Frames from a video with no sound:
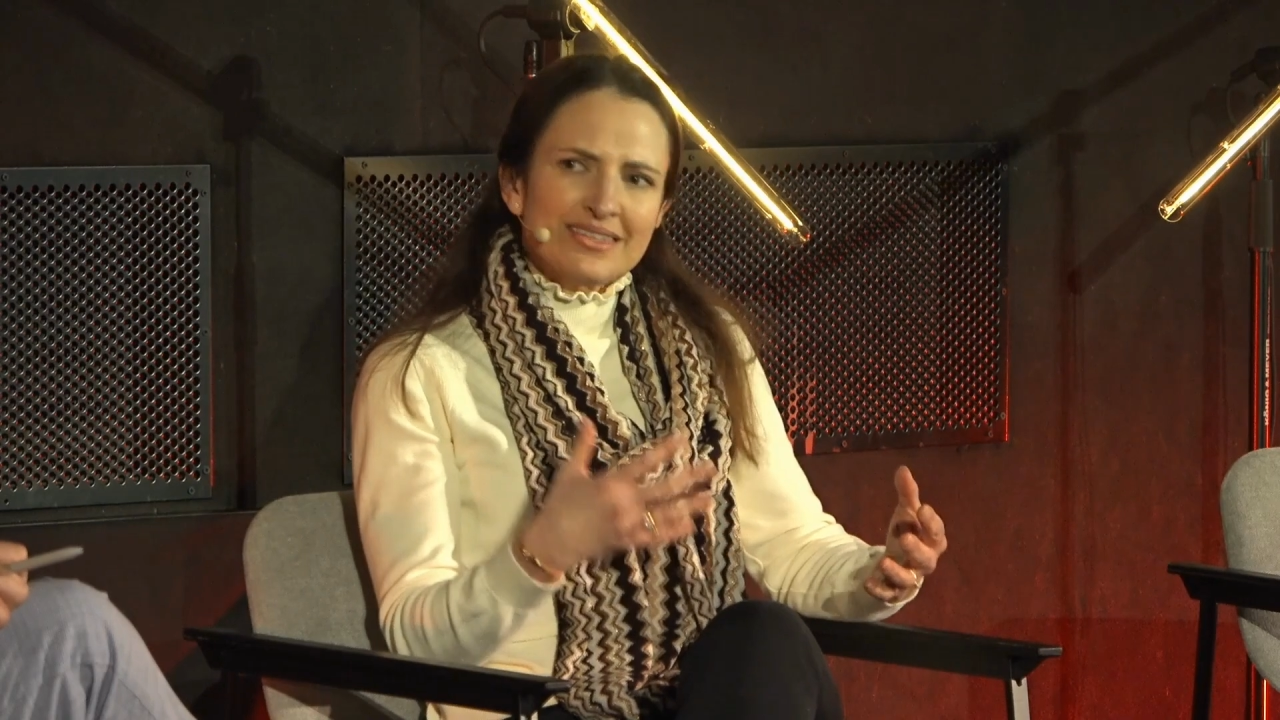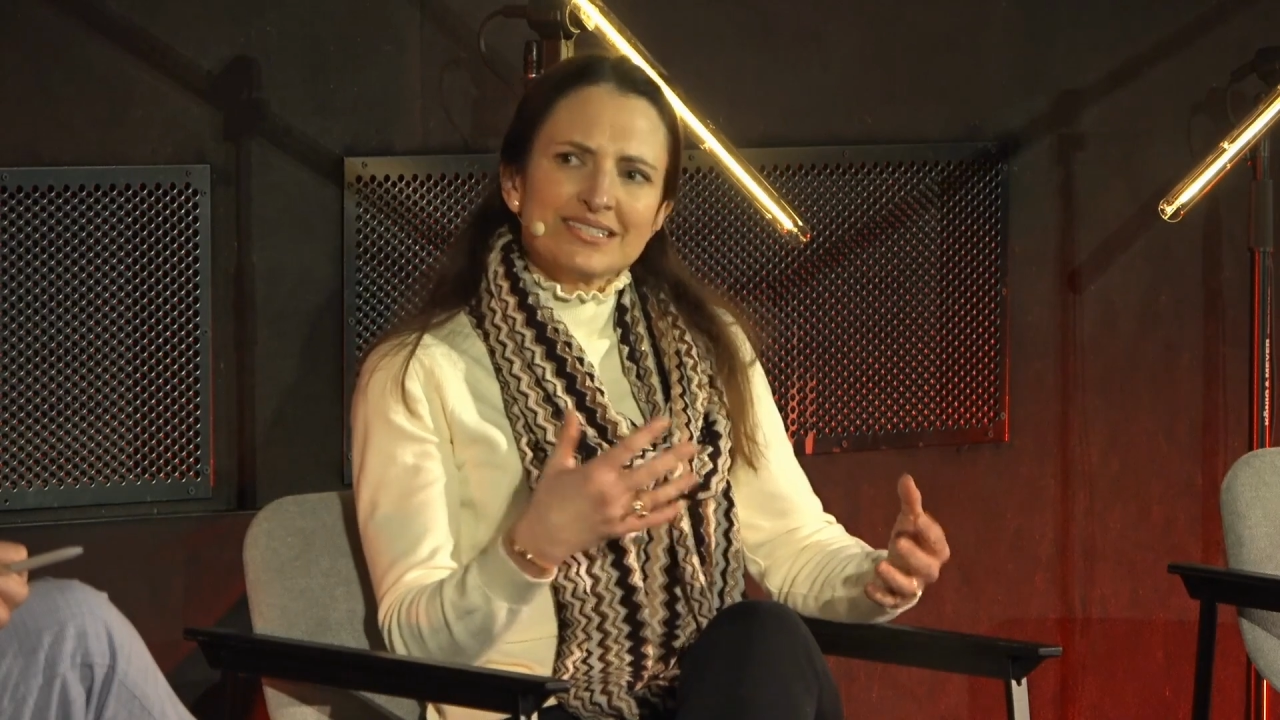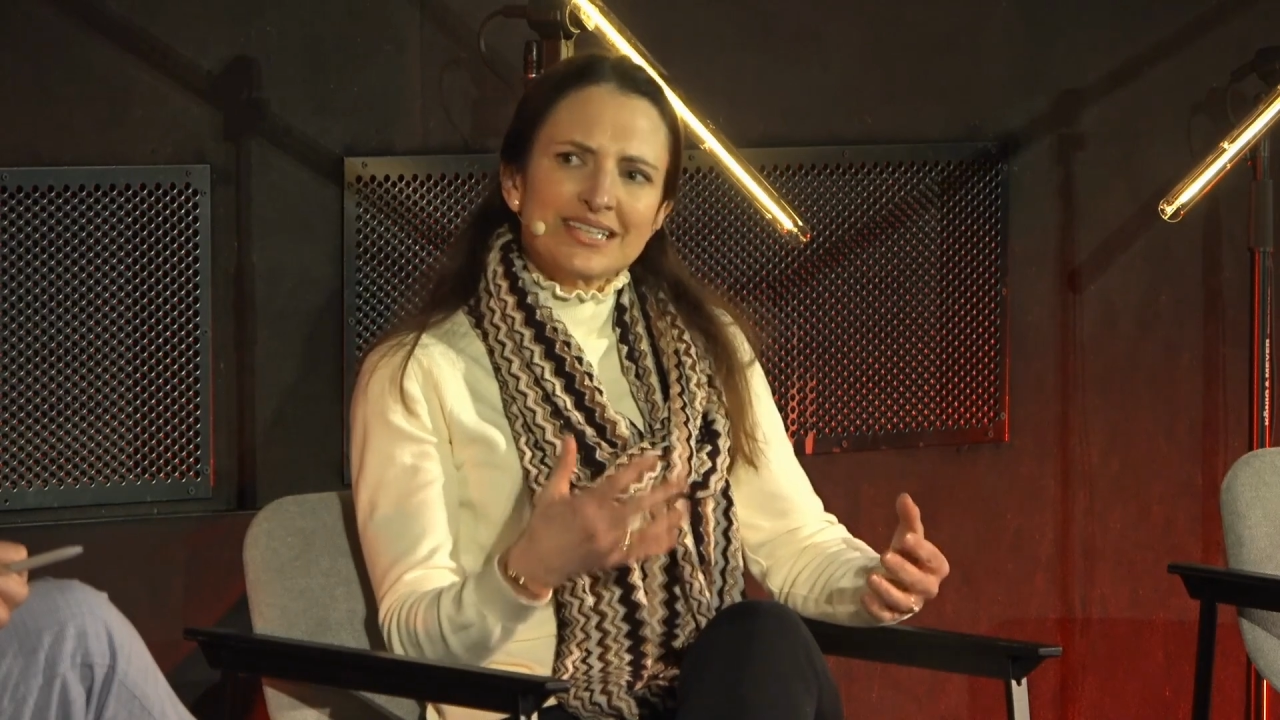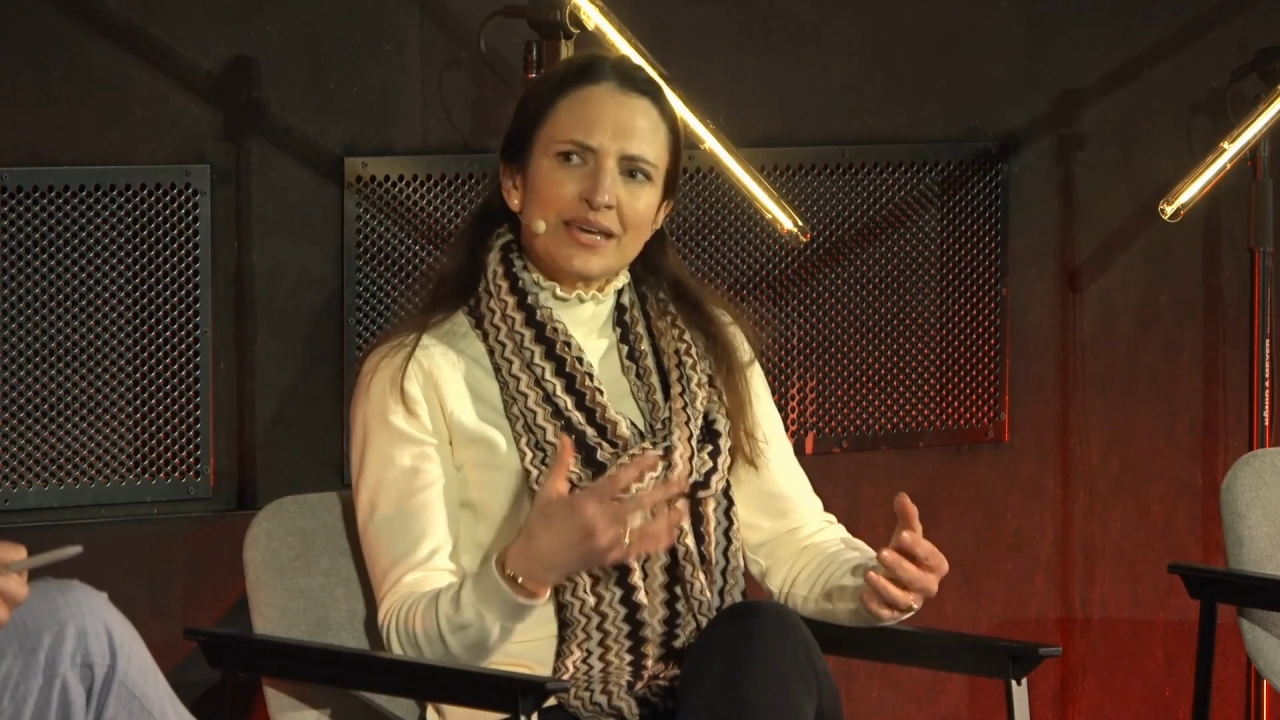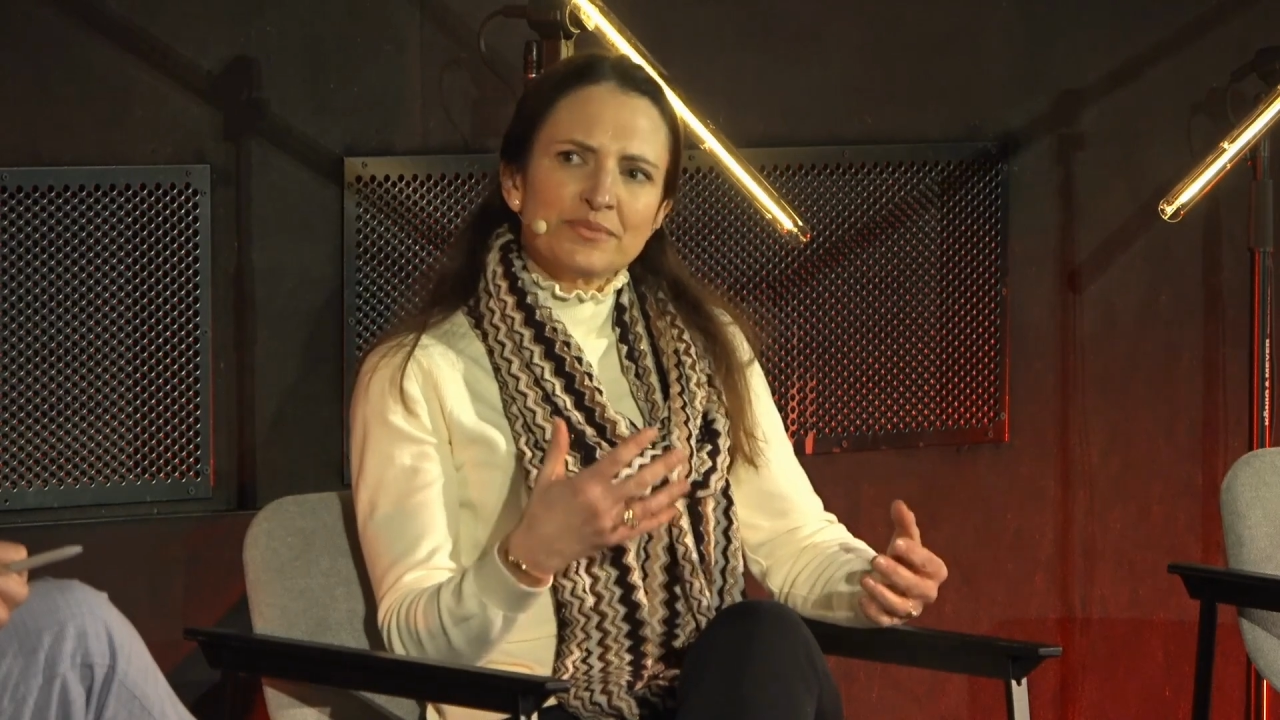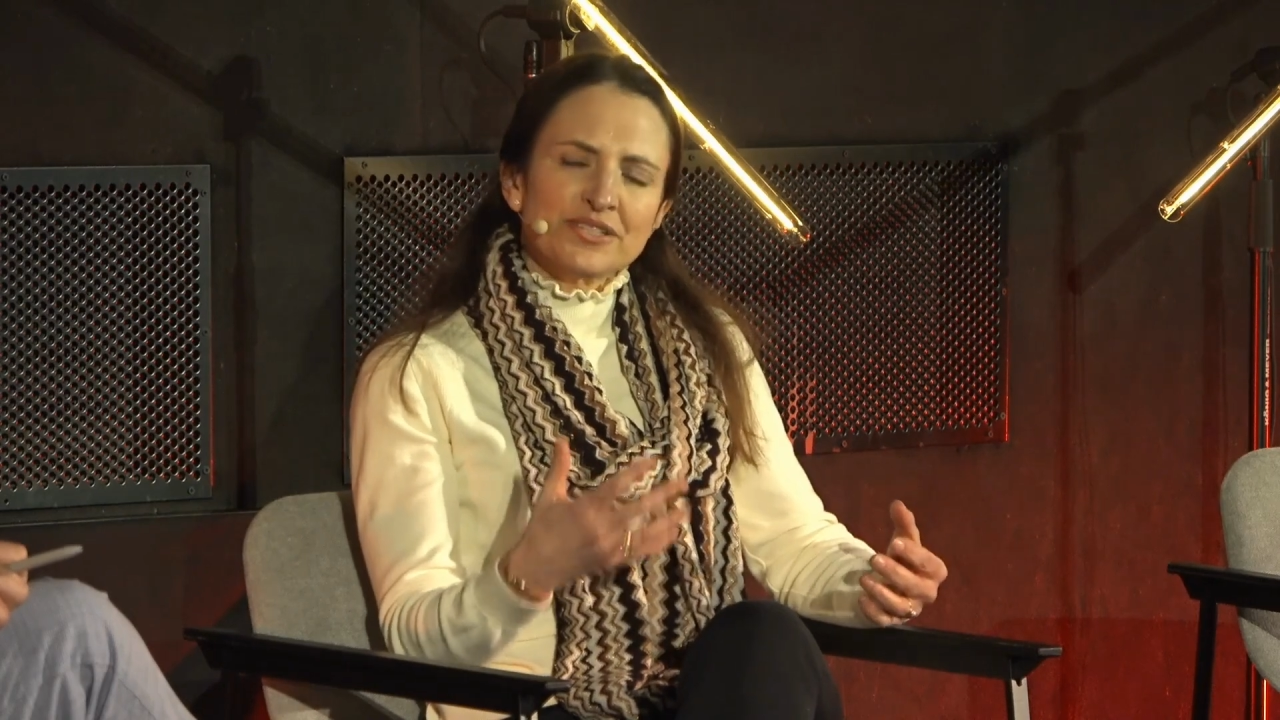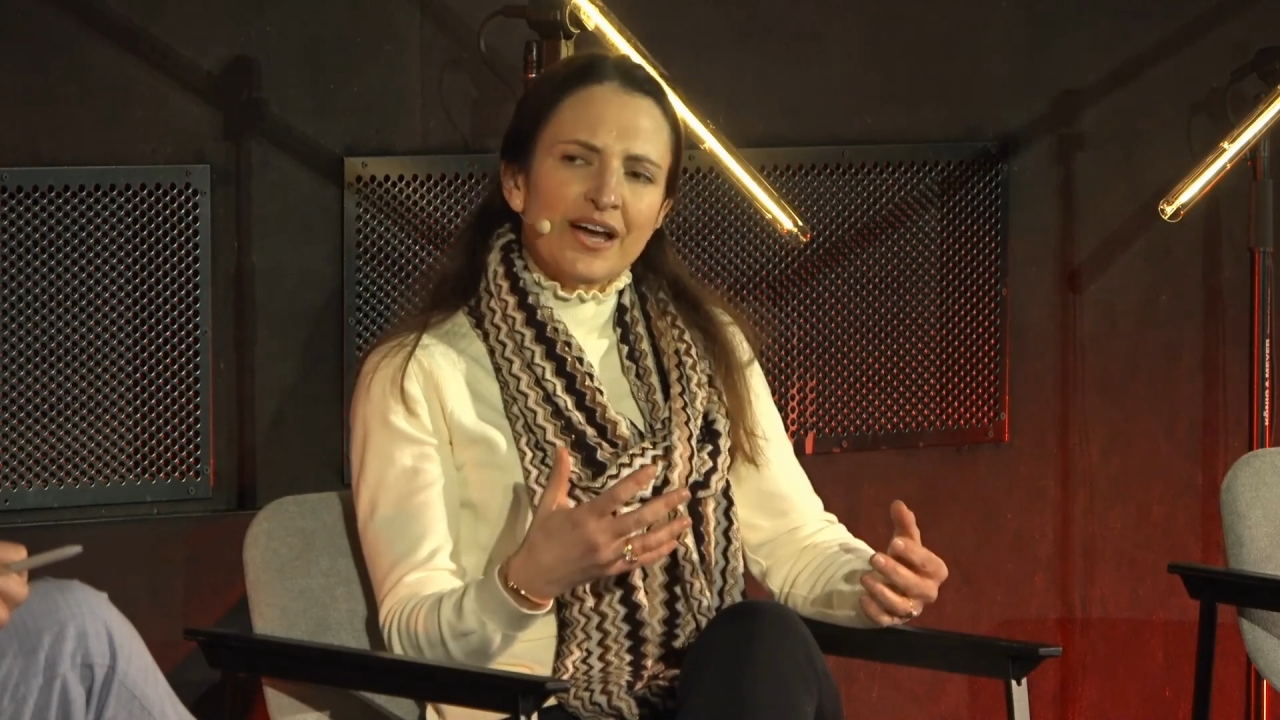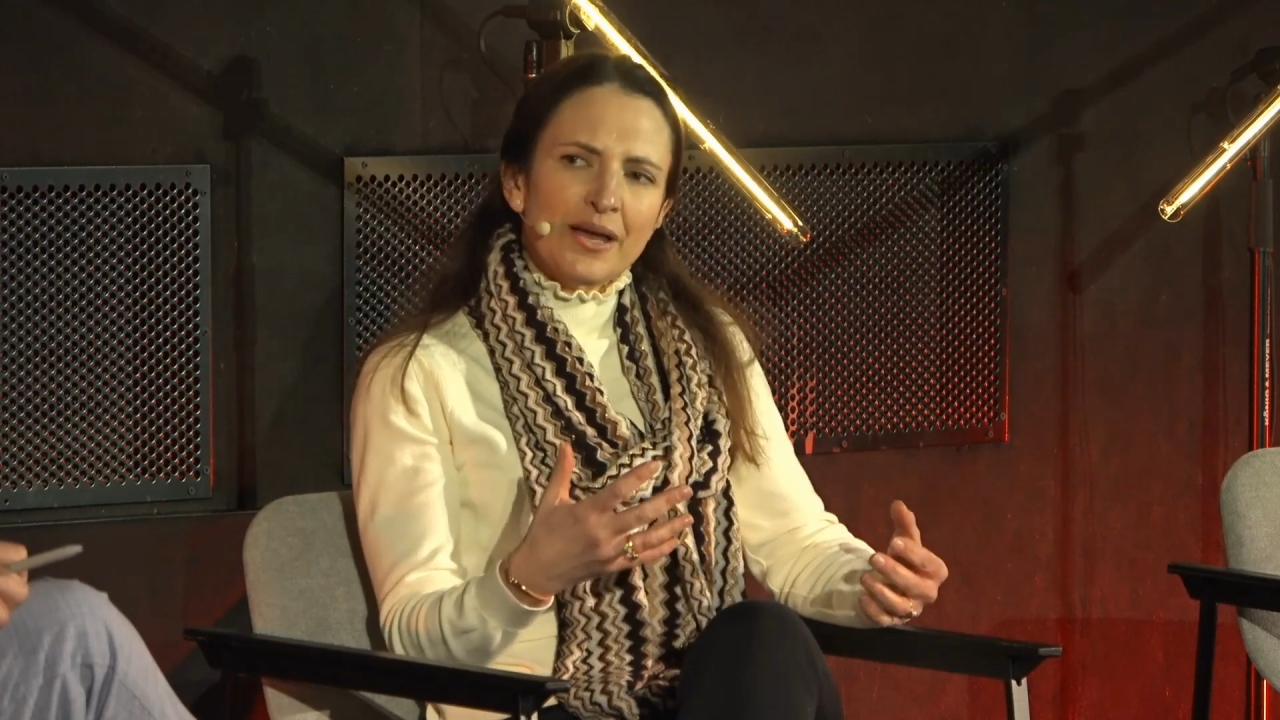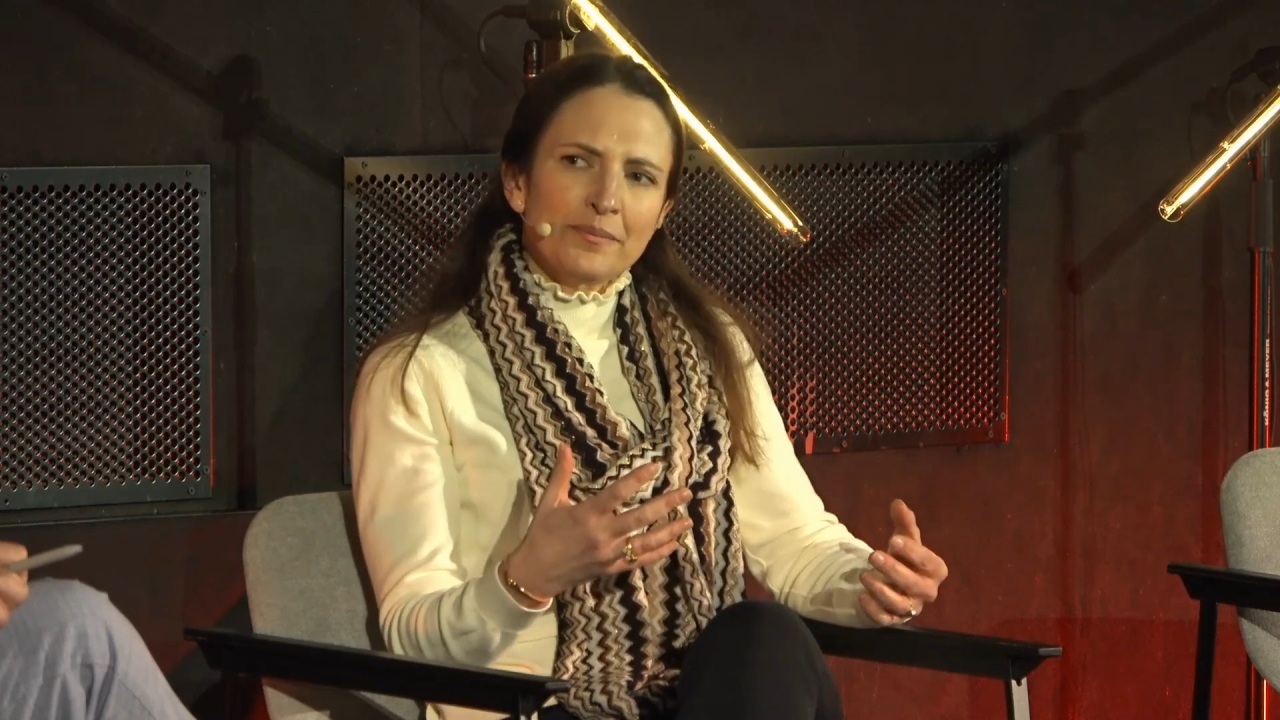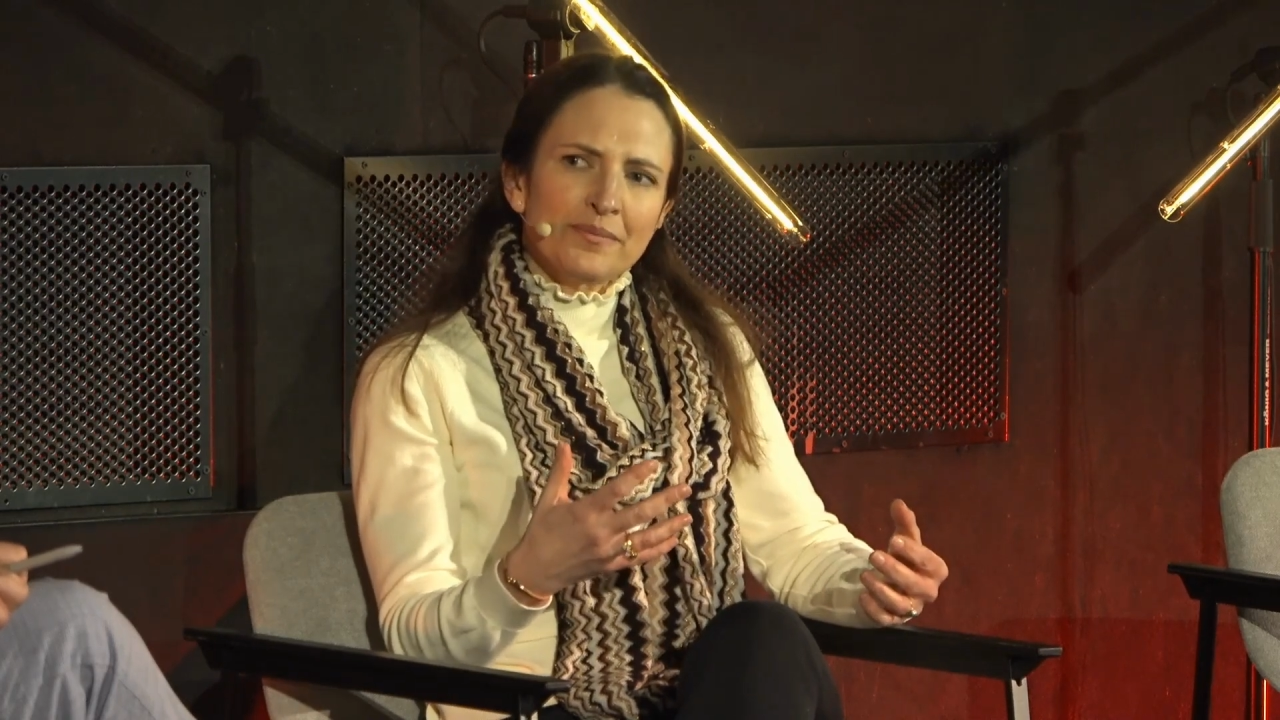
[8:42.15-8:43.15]
the same
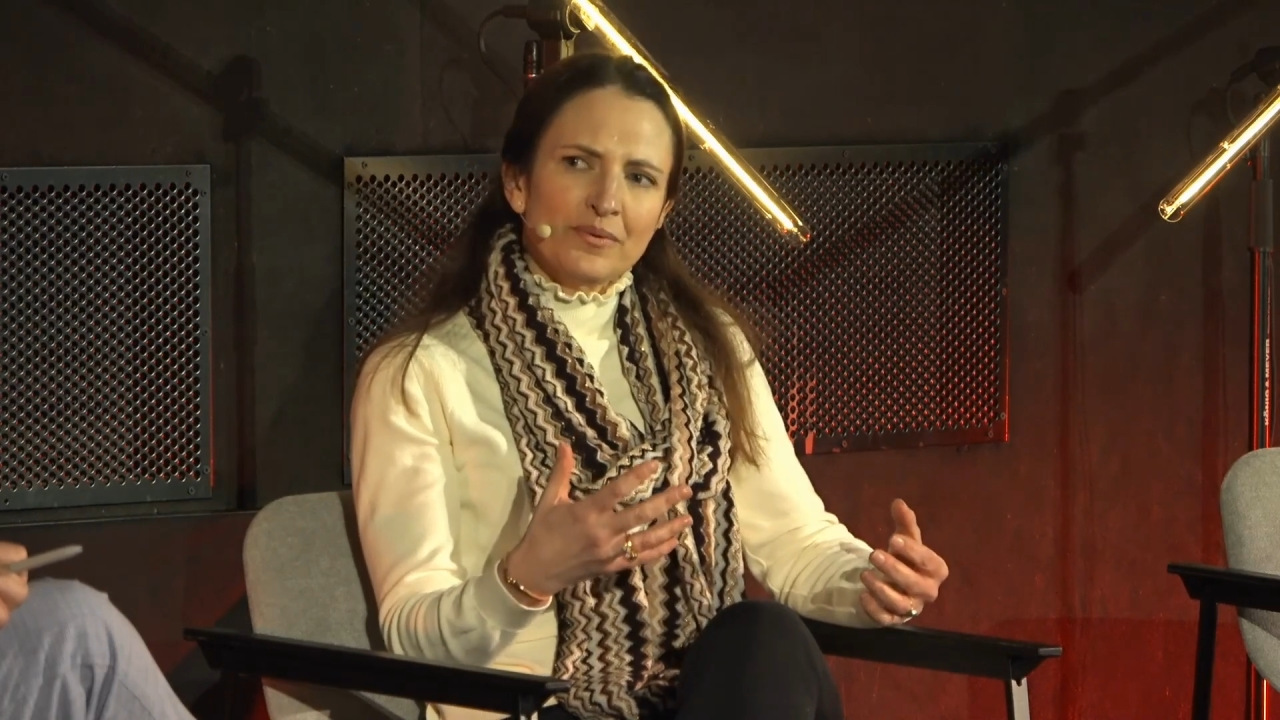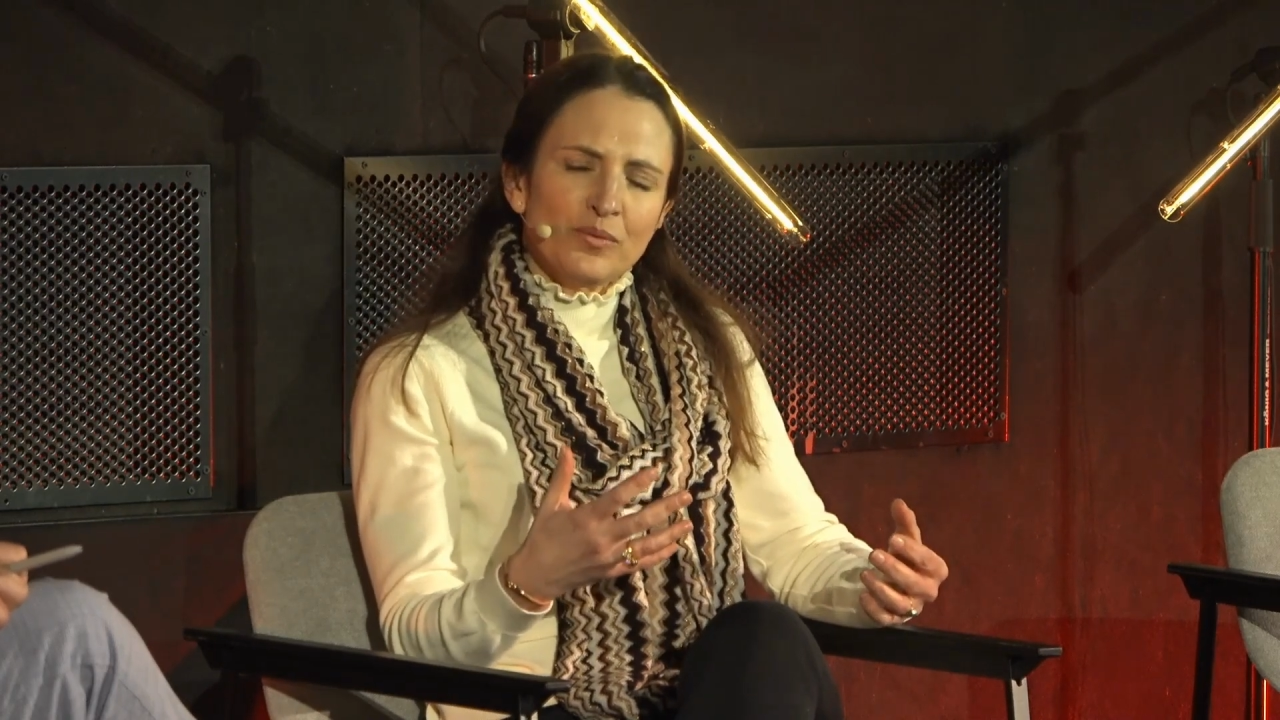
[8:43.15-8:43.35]
time,